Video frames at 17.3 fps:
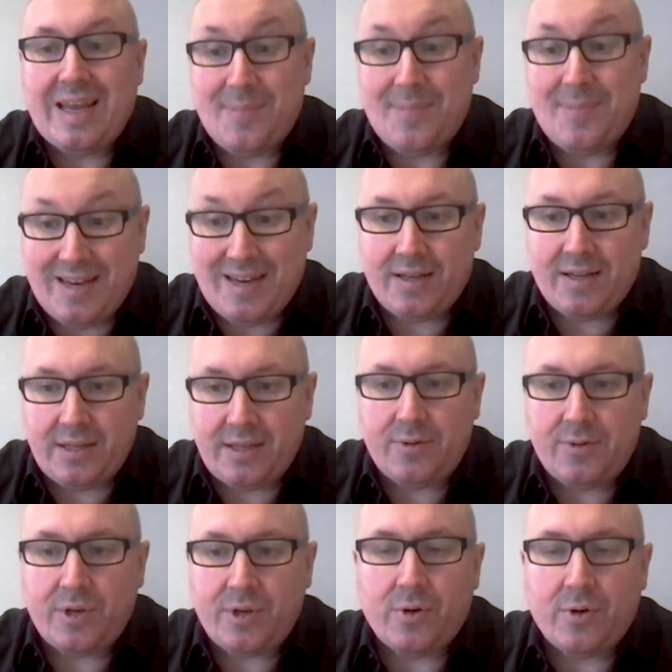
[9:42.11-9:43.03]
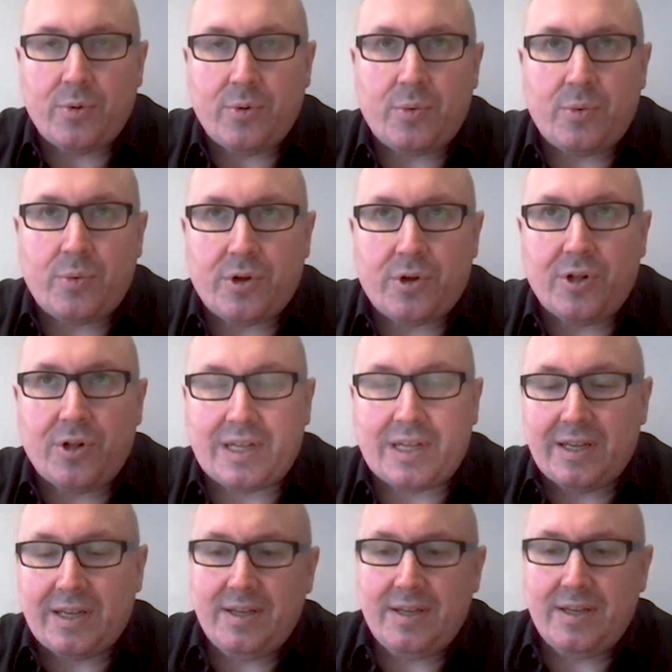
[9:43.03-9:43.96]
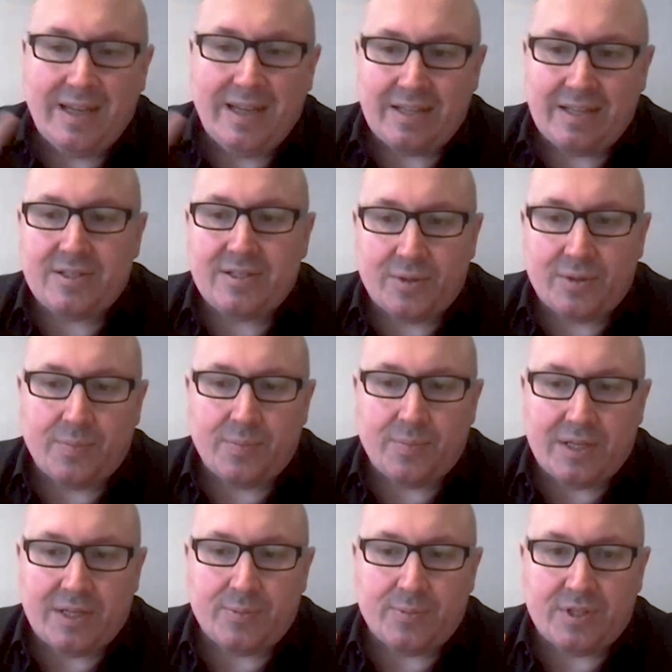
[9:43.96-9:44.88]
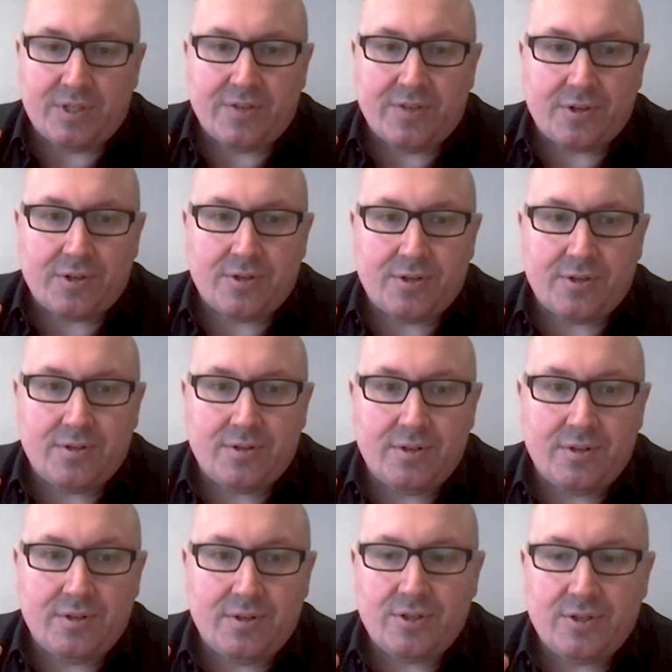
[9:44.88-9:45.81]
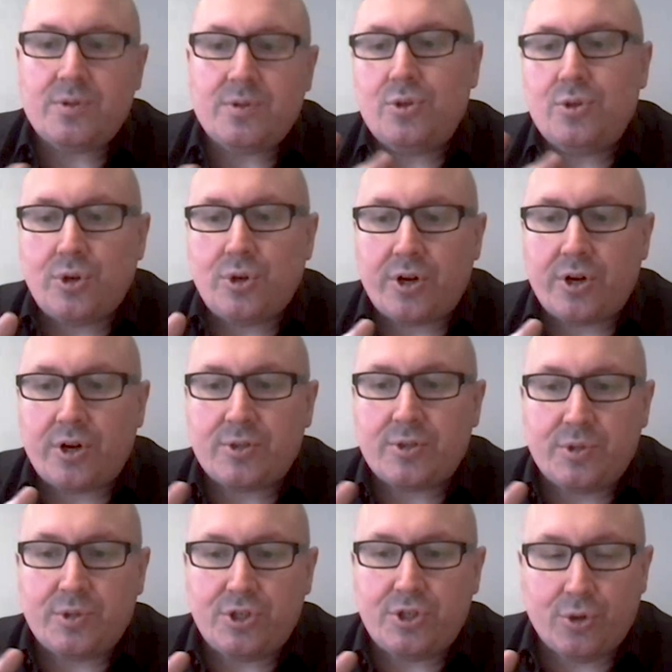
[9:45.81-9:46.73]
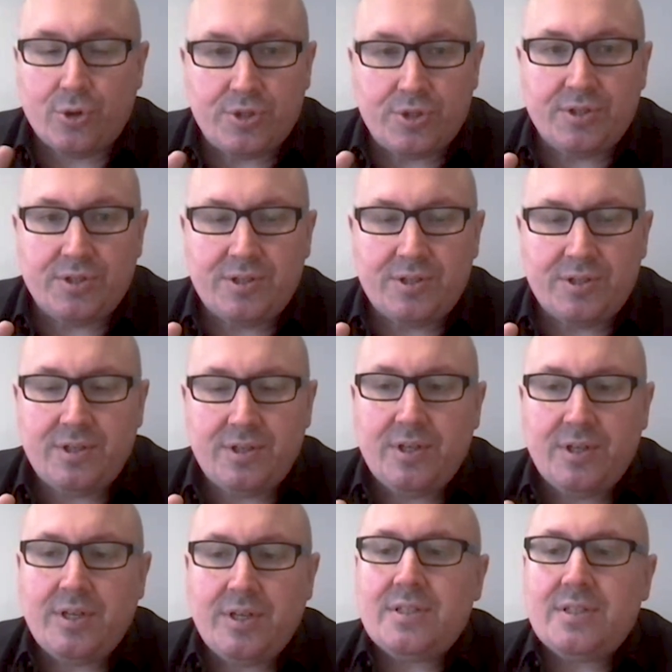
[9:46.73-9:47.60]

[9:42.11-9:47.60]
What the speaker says: immediately we got what we're calling instant bispecifics. So the two targets were chosen